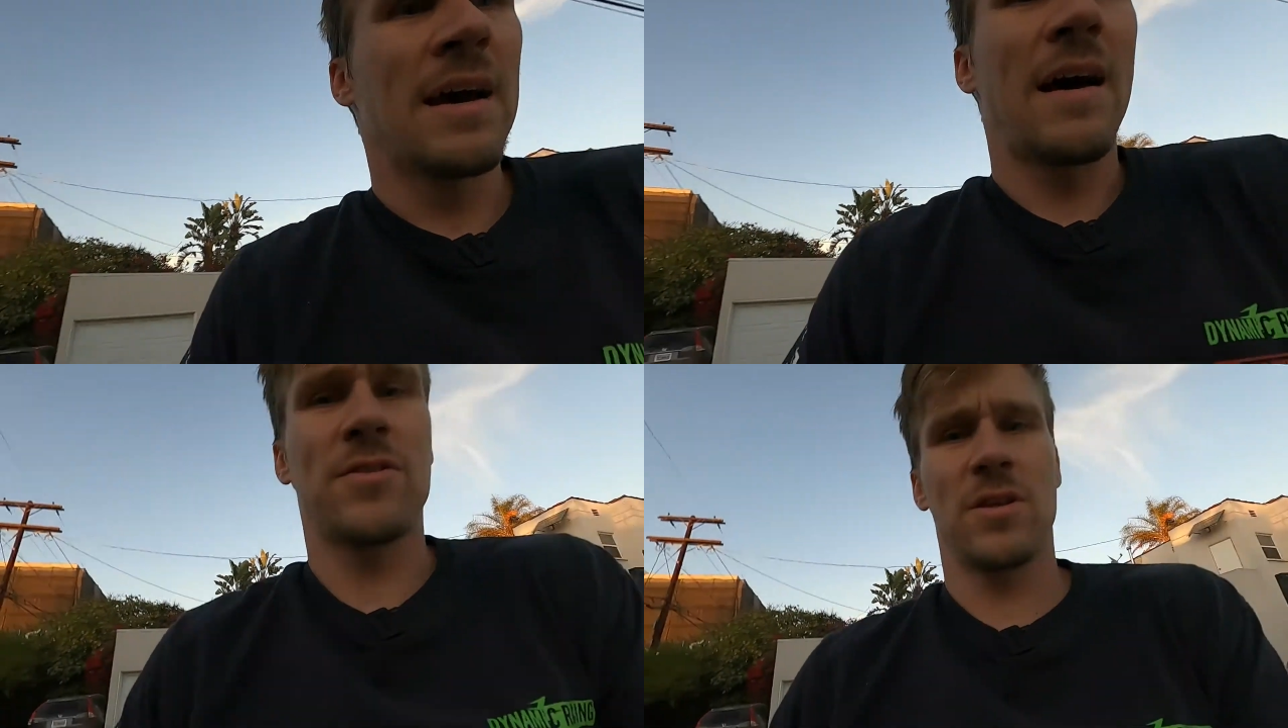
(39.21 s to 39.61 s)

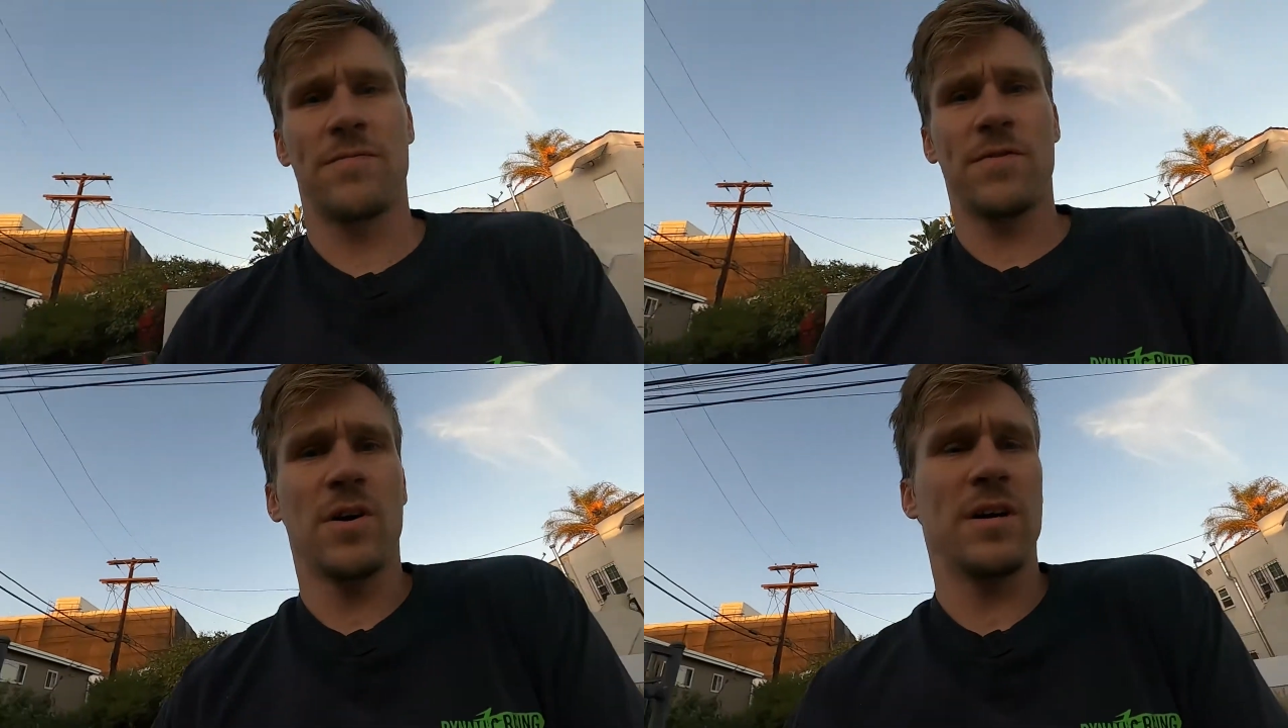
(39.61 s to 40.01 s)
after the
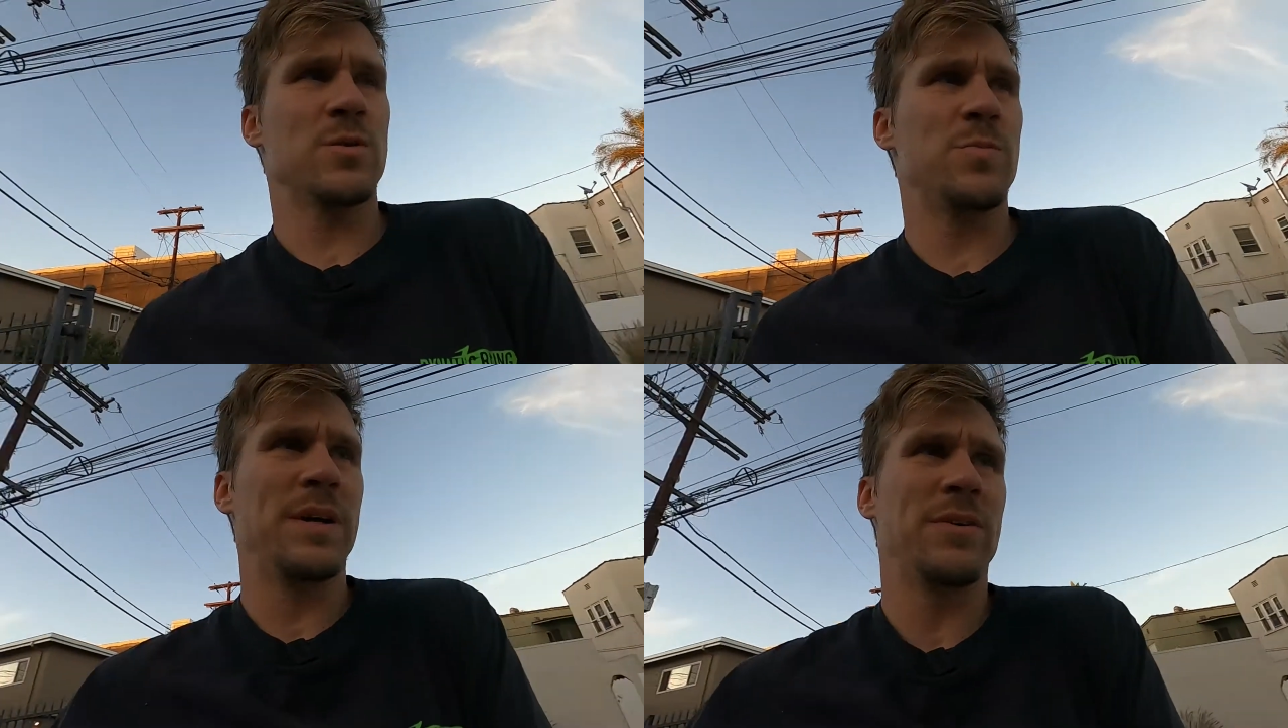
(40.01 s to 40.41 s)
fault
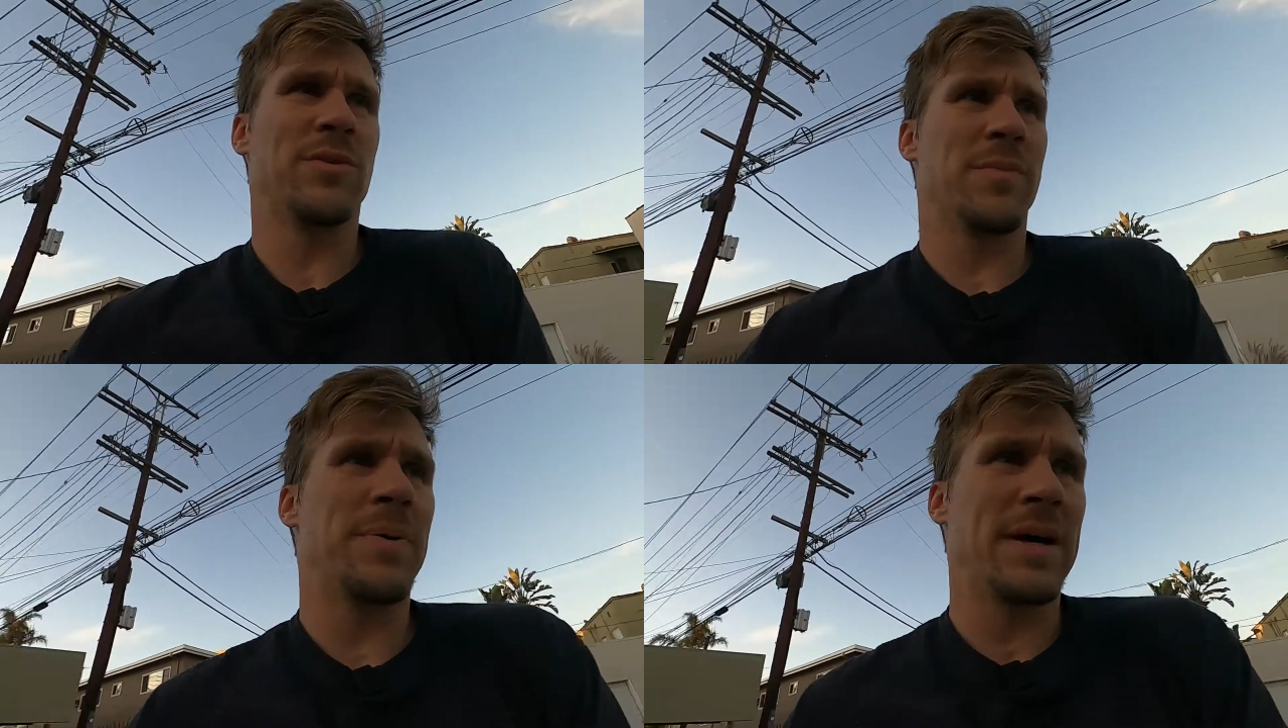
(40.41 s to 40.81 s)
has been
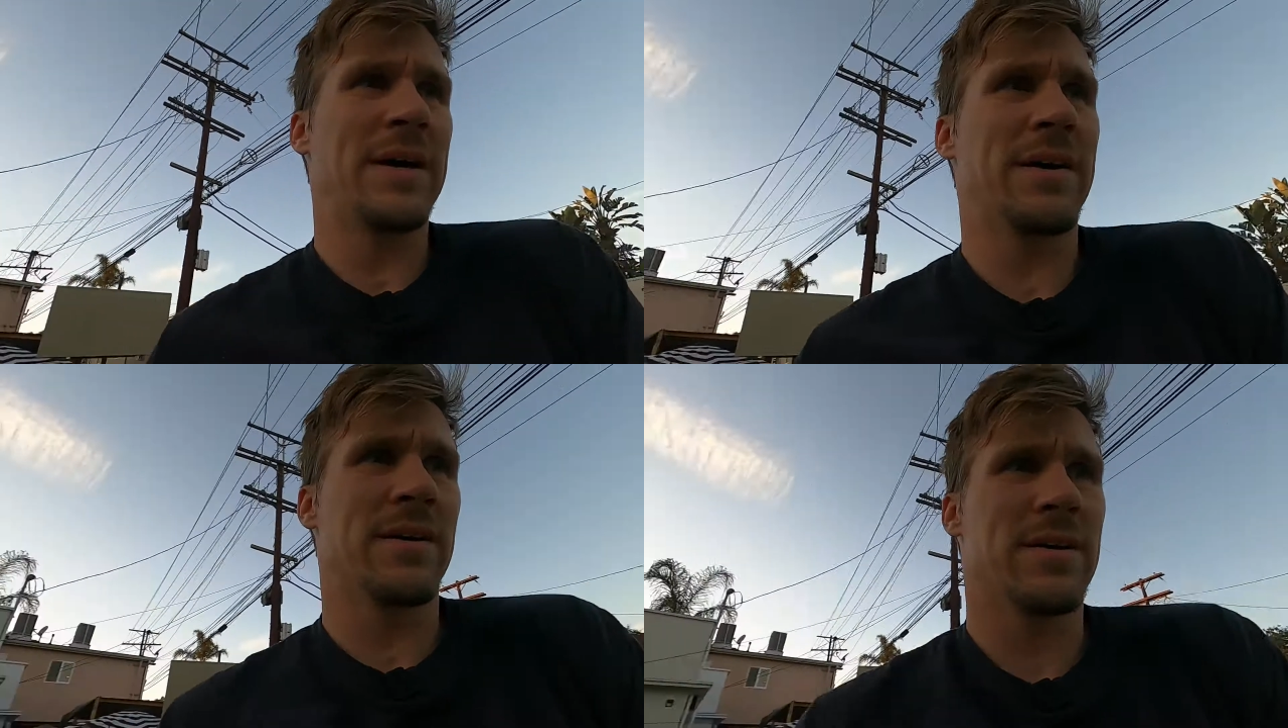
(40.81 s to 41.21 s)

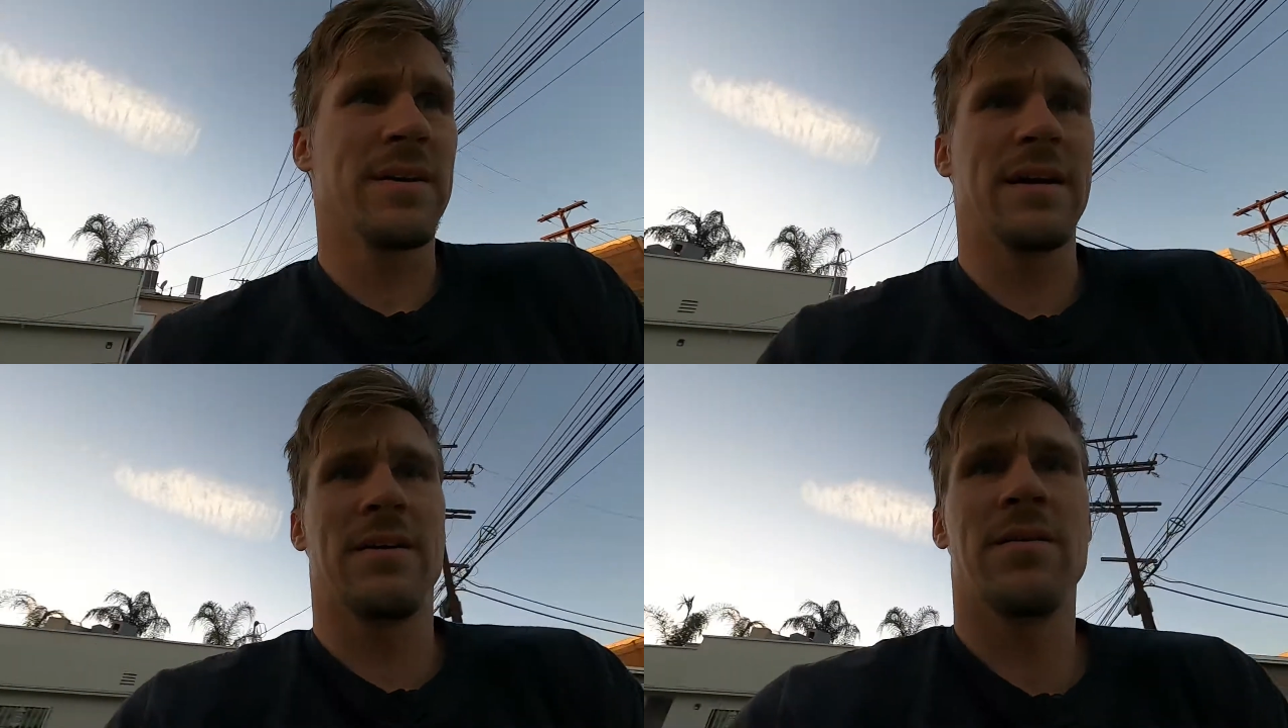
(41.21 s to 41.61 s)
repaired.
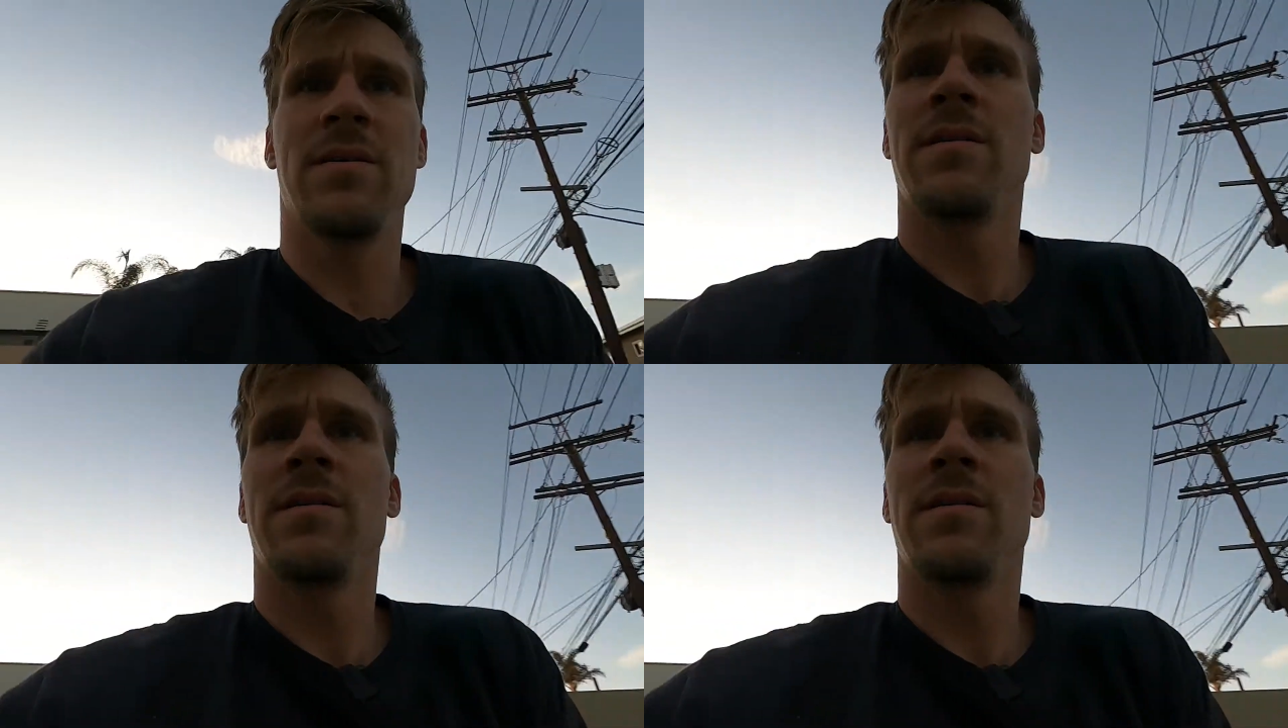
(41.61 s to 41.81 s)
Now,